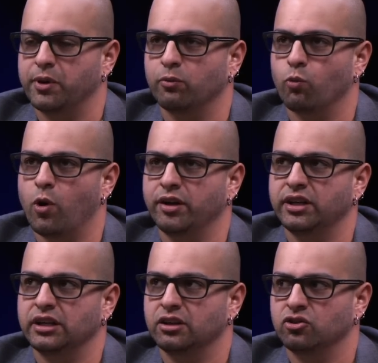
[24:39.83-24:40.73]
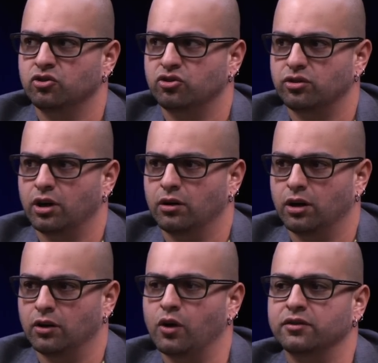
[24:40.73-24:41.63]
but one is
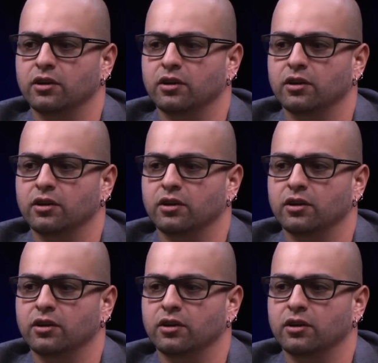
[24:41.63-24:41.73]
a lot